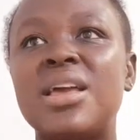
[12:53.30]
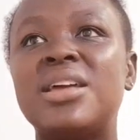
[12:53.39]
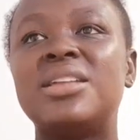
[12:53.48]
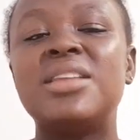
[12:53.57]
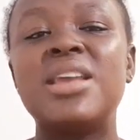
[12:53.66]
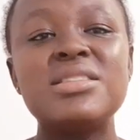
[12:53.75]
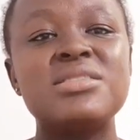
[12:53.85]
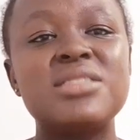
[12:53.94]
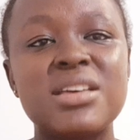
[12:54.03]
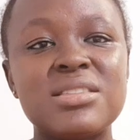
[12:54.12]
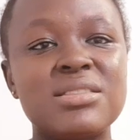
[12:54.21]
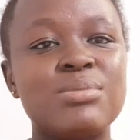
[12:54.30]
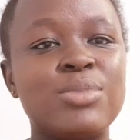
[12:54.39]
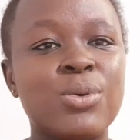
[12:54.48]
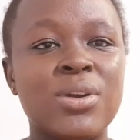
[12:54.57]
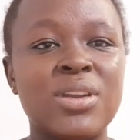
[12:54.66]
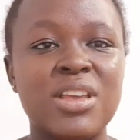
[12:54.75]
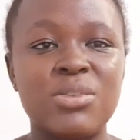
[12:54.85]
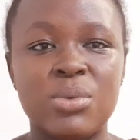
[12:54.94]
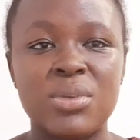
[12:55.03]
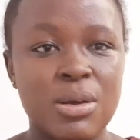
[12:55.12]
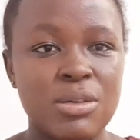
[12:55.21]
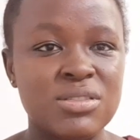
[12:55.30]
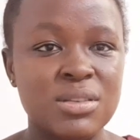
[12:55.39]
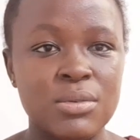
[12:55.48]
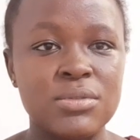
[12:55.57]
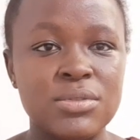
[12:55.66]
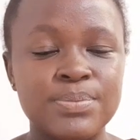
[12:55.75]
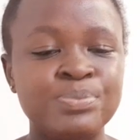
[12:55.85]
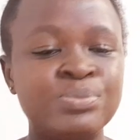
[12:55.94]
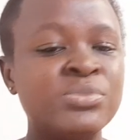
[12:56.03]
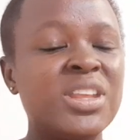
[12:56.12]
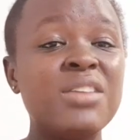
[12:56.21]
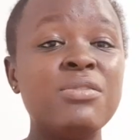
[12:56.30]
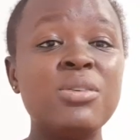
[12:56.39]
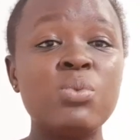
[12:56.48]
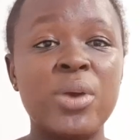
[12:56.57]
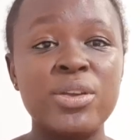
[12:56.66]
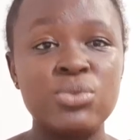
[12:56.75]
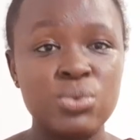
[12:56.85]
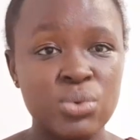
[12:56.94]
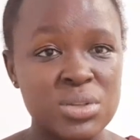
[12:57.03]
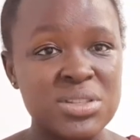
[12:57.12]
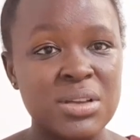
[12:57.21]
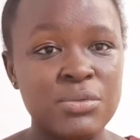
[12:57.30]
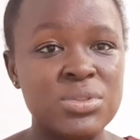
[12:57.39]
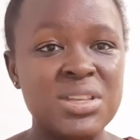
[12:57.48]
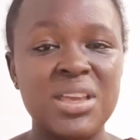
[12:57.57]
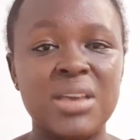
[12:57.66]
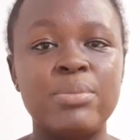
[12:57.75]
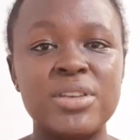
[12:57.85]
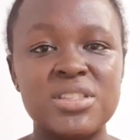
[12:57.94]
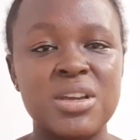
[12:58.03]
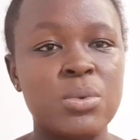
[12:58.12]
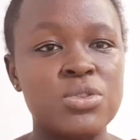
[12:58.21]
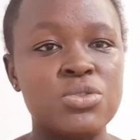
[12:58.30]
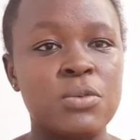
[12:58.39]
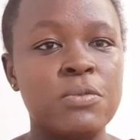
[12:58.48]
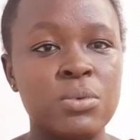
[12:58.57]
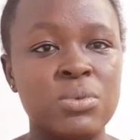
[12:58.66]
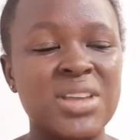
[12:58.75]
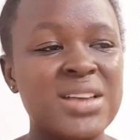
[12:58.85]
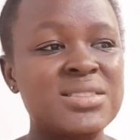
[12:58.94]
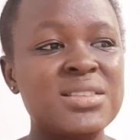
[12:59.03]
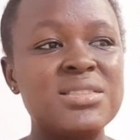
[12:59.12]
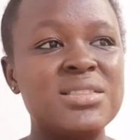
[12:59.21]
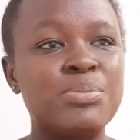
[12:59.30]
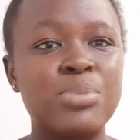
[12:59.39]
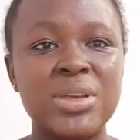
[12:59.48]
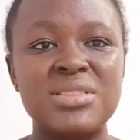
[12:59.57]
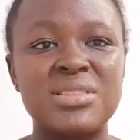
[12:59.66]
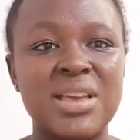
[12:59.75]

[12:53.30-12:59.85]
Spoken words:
let's just be honest with ourselves. Even when you yourself you take a picture with your phone, does it depict the